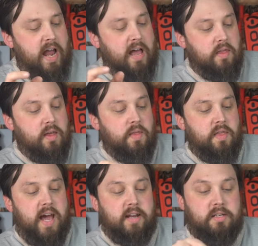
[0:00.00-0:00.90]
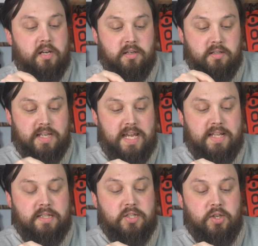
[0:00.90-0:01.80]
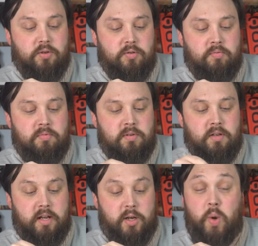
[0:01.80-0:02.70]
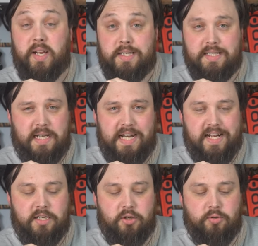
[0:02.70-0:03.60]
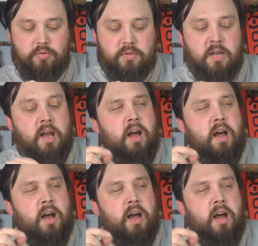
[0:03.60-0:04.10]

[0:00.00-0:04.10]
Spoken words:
and then that turns into like a quick disconnect hose.